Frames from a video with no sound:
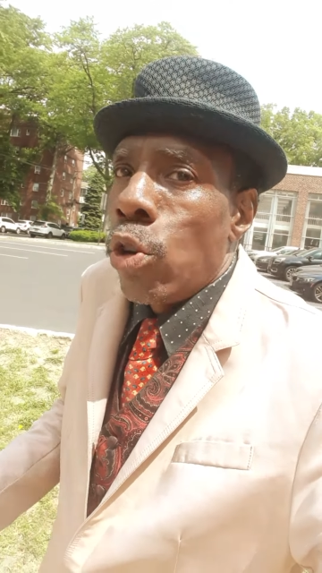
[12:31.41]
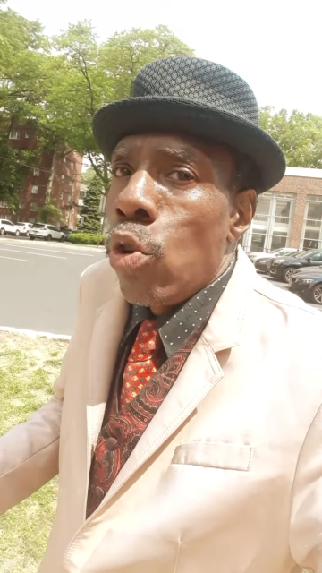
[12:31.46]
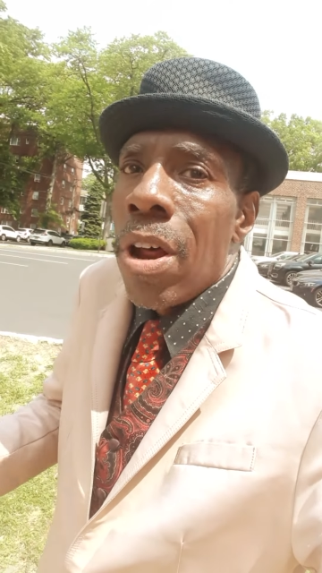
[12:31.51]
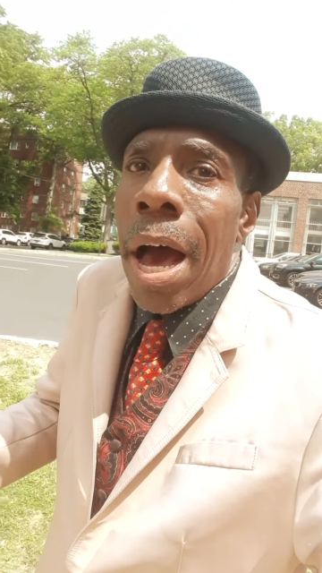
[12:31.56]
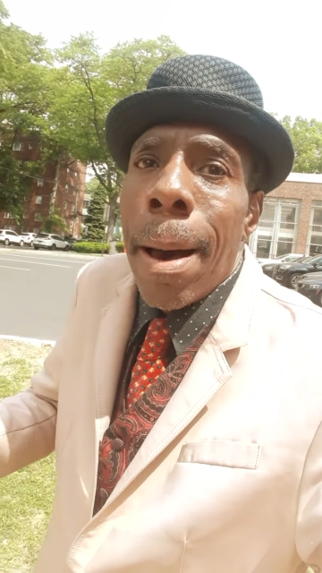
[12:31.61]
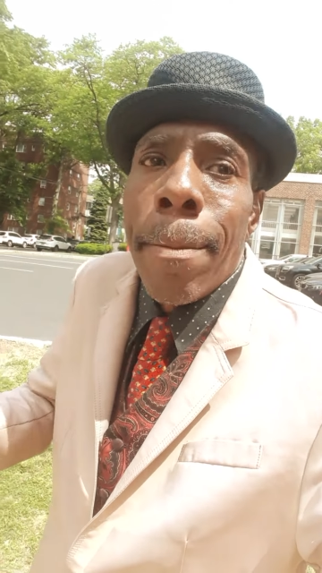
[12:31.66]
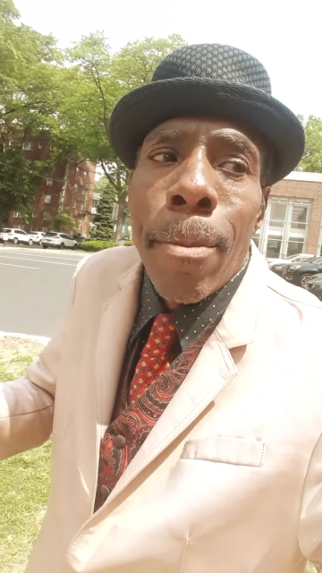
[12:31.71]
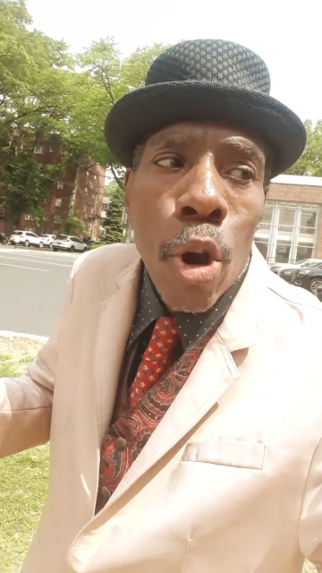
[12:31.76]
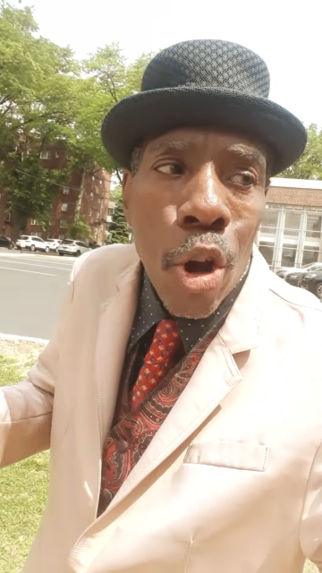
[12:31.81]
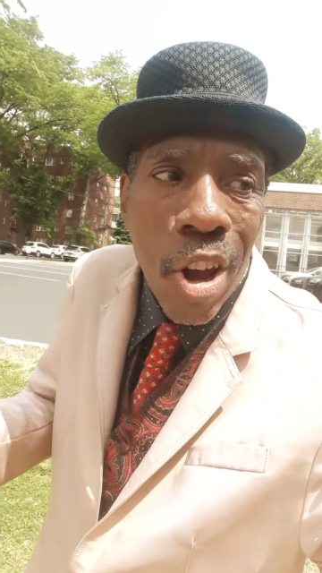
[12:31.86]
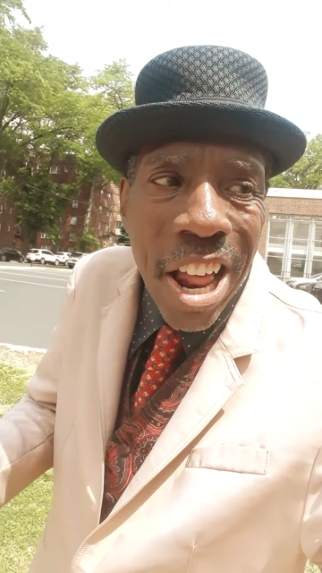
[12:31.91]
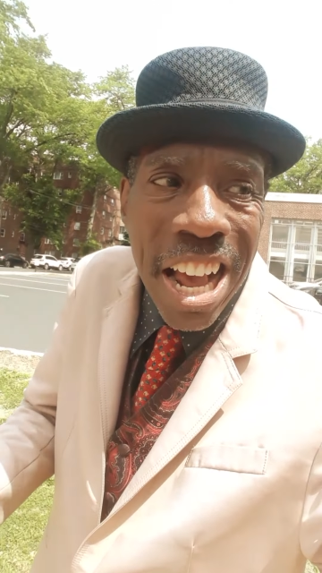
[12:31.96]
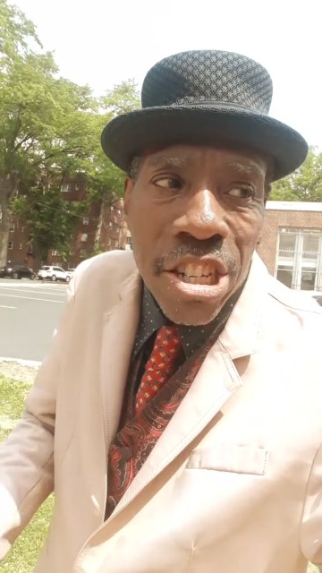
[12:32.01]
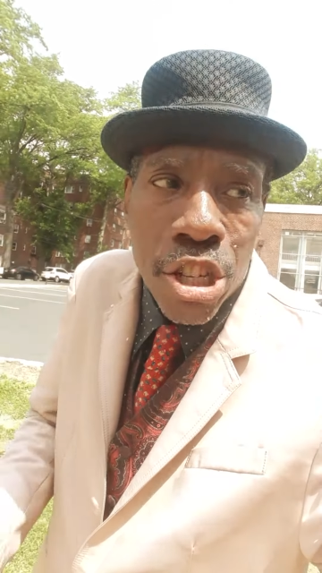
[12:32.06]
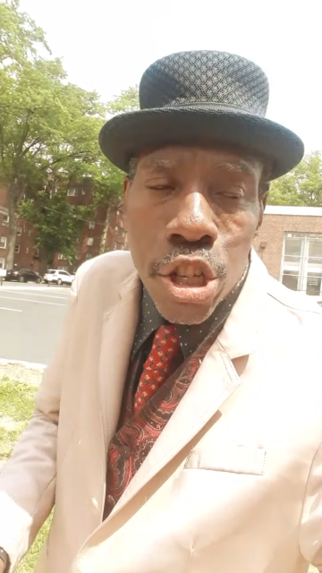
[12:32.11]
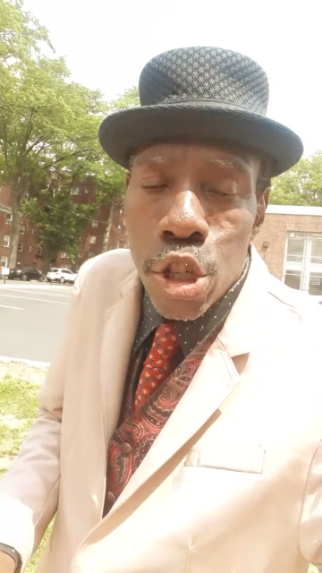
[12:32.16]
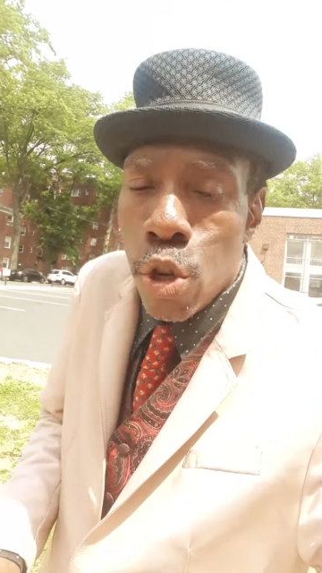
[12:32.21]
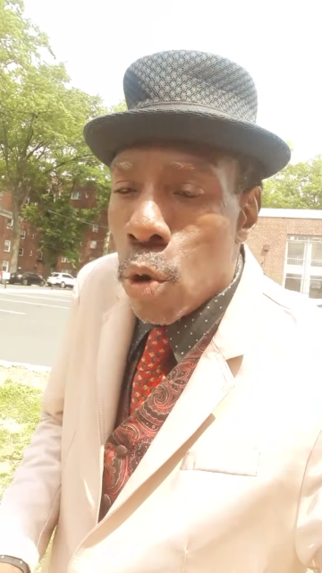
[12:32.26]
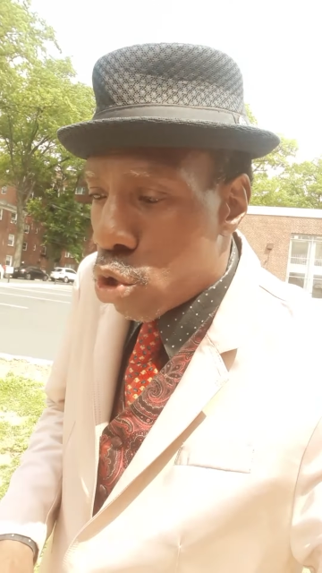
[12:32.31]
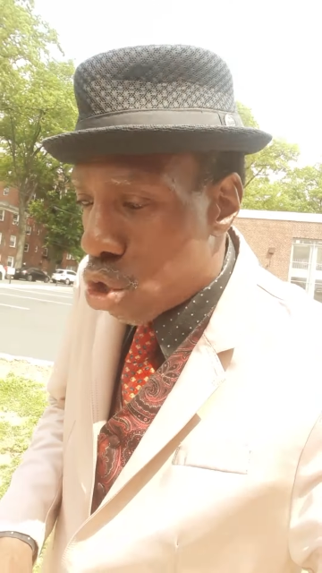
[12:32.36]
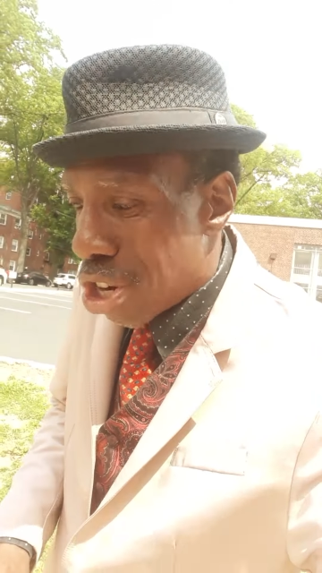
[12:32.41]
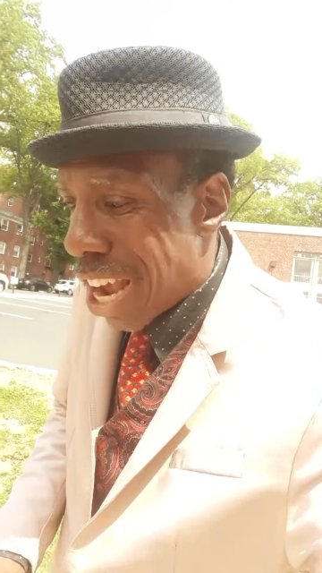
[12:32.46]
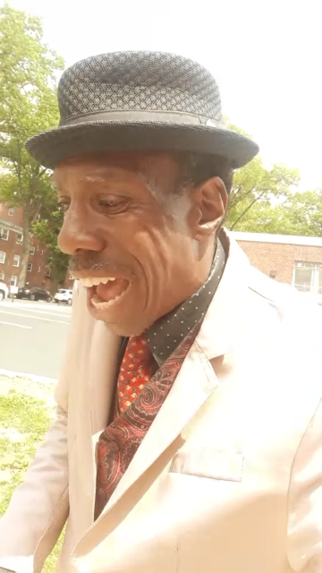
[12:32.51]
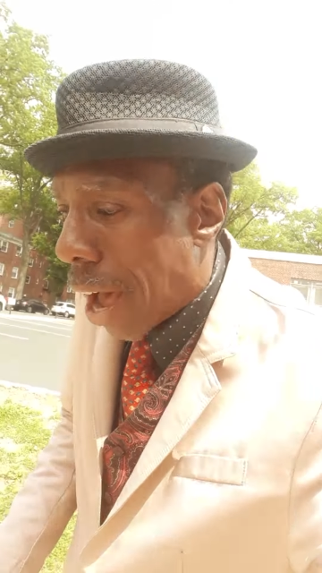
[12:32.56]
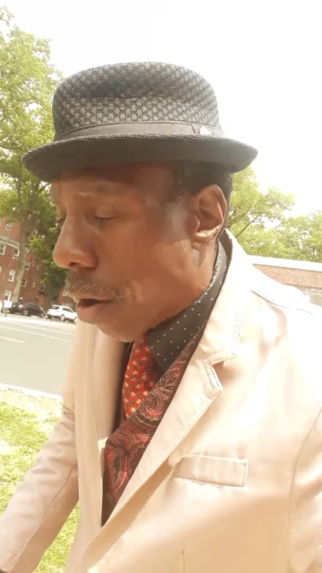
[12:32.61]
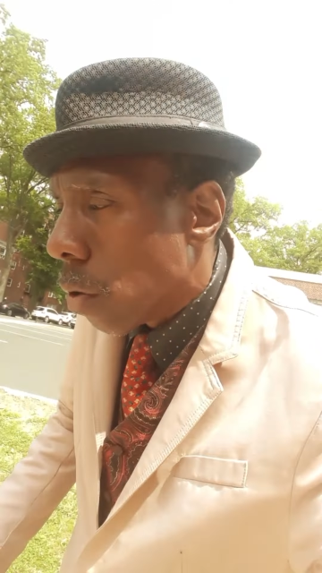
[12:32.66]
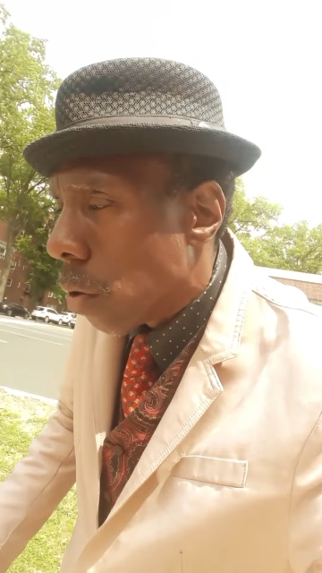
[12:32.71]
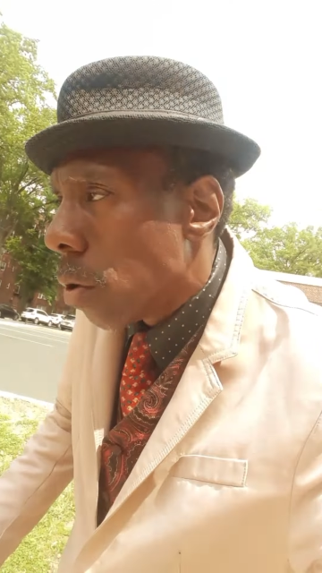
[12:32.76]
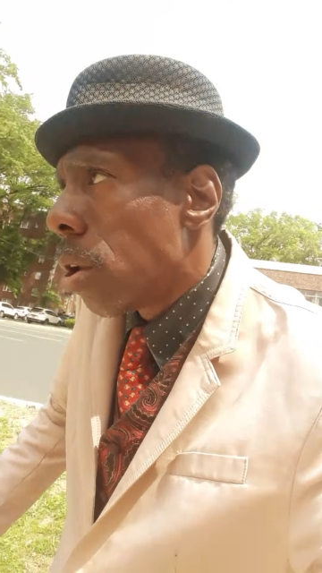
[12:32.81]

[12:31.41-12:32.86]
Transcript: do not molest your child.